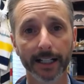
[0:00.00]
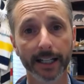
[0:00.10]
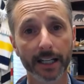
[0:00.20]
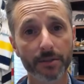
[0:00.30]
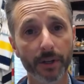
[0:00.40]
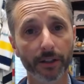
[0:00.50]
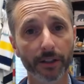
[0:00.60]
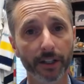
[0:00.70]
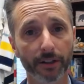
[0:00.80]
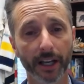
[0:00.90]
Uh, next week,
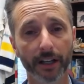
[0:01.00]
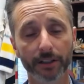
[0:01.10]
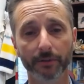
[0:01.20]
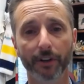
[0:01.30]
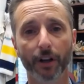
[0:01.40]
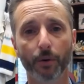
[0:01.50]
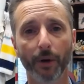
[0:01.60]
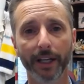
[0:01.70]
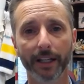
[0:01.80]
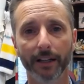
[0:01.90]
looking at our calendar, we've got
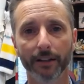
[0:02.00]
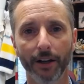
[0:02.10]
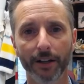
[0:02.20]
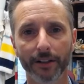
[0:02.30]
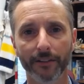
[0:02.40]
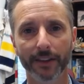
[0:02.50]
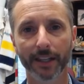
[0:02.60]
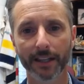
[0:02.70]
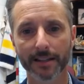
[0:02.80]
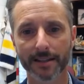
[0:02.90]
quite a lot of
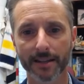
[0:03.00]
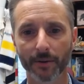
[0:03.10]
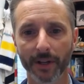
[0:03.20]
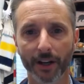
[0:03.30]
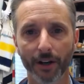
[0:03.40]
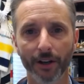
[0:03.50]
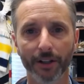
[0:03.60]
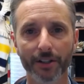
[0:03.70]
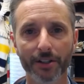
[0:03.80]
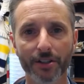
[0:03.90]
things going on.